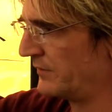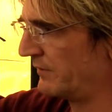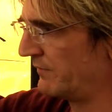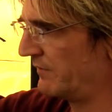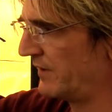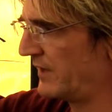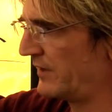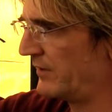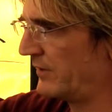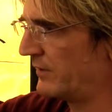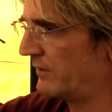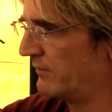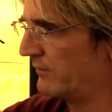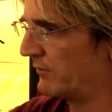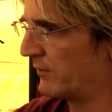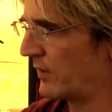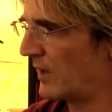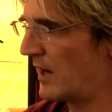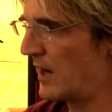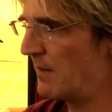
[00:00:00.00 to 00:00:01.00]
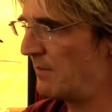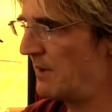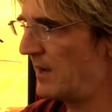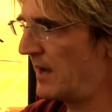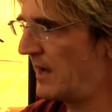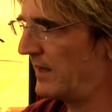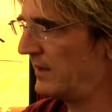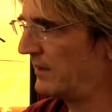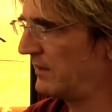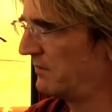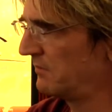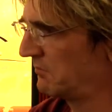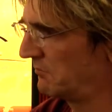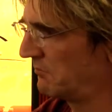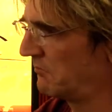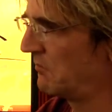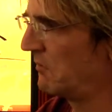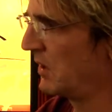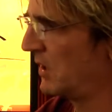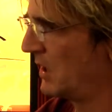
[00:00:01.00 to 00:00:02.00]
Defender for iPad,
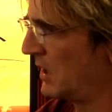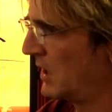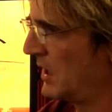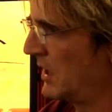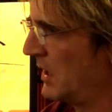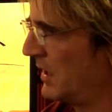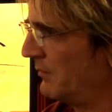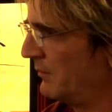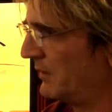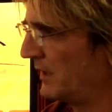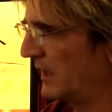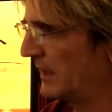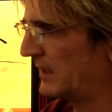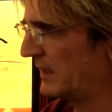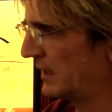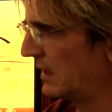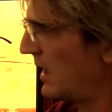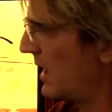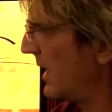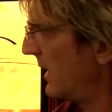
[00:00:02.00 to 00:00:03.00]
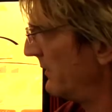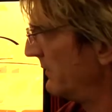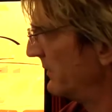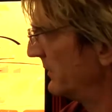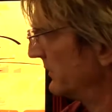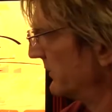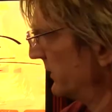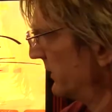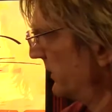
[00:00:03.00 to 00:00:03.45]
We like it a lot.